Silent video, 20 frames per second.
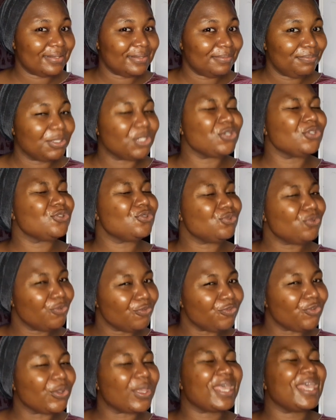because don't
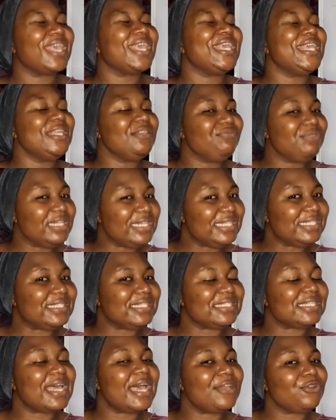forget, it
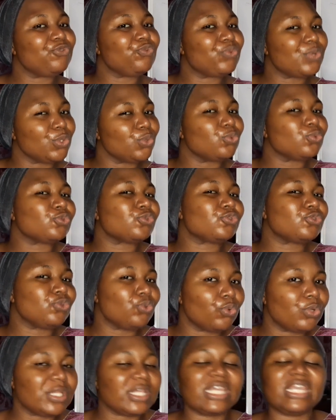releases hydroquinone slowly.